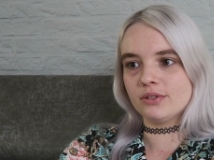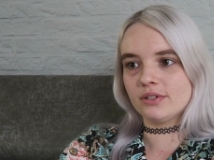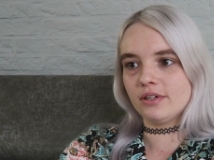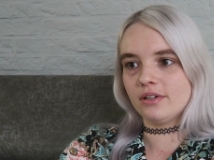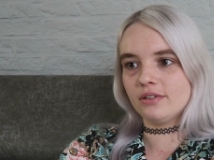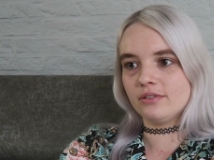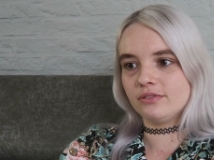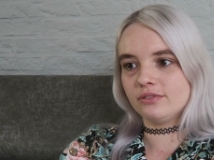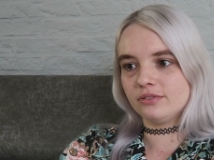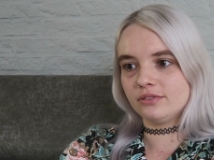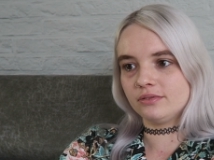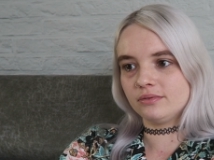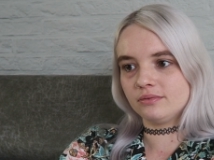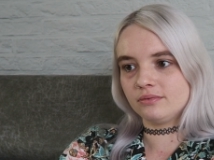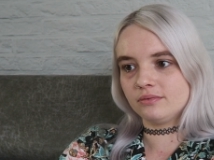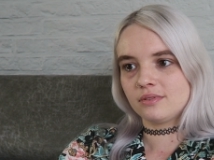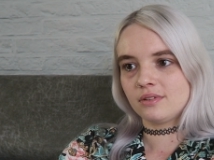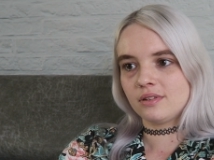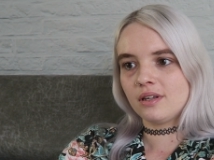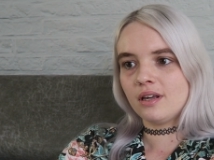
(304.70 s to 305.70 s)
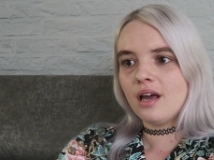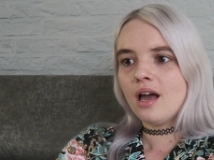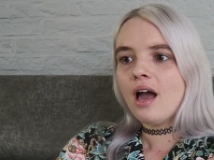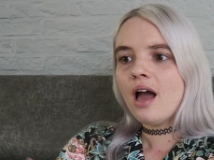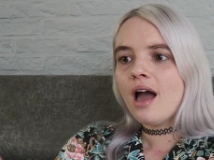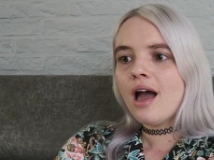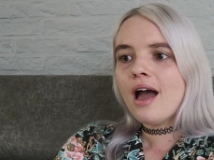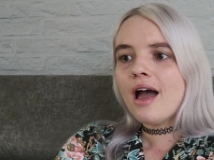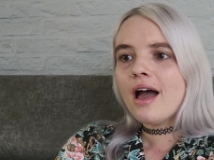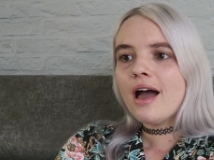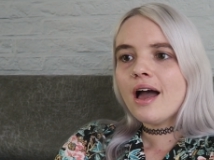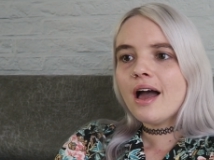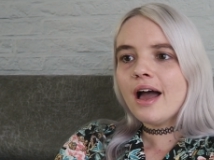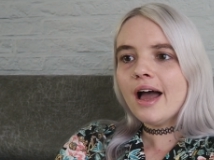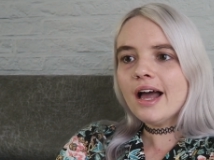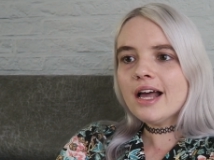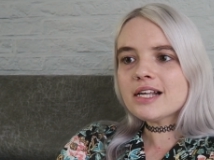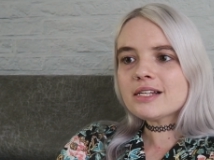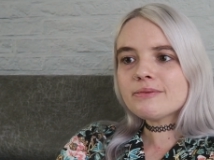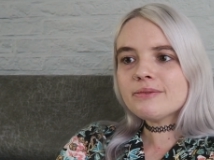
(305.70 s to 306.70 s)
was off.
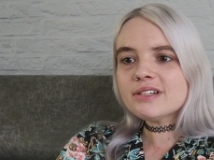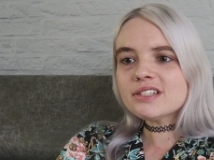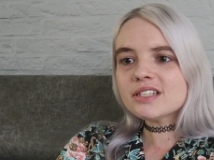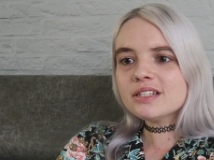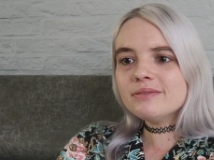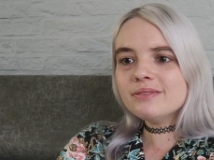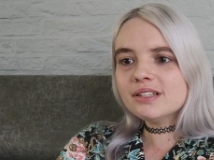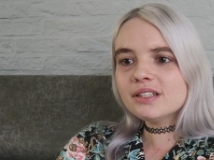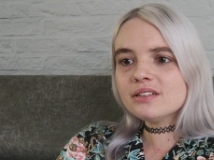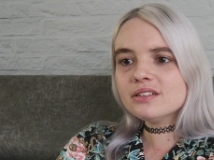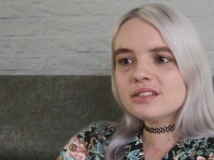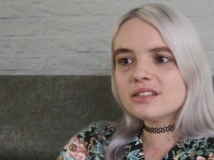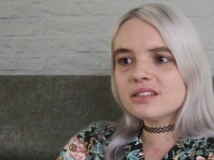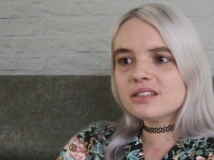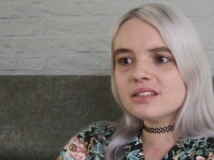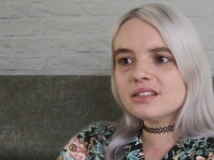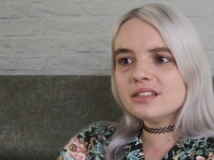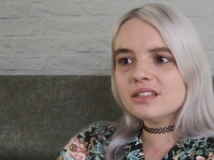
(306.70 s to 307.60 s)
Especially because